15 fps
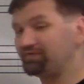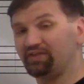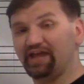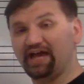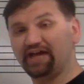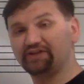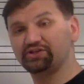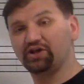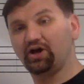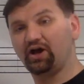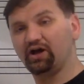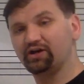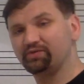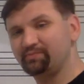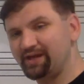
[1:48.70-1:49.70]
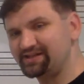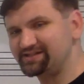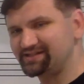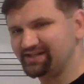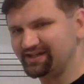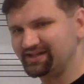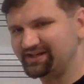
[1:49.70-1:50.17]
flat
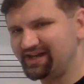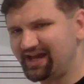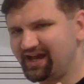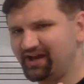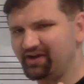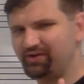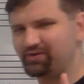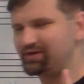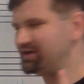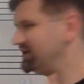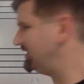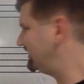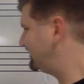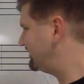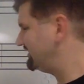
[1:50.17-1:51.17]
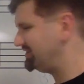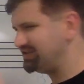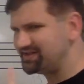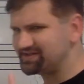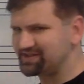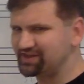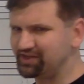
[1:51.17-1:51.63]
augmented. Now,
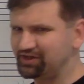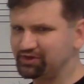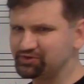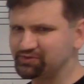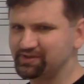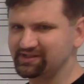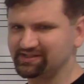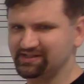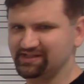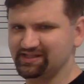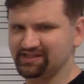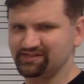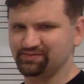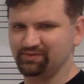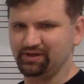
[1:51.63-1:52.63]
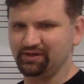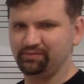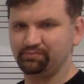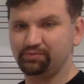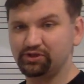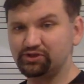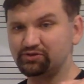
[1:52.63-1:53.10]
there's a little trick to this one,
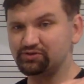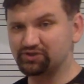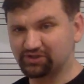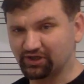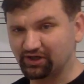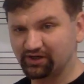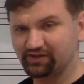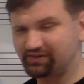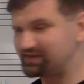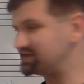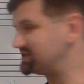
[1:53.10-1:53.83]
but you start it the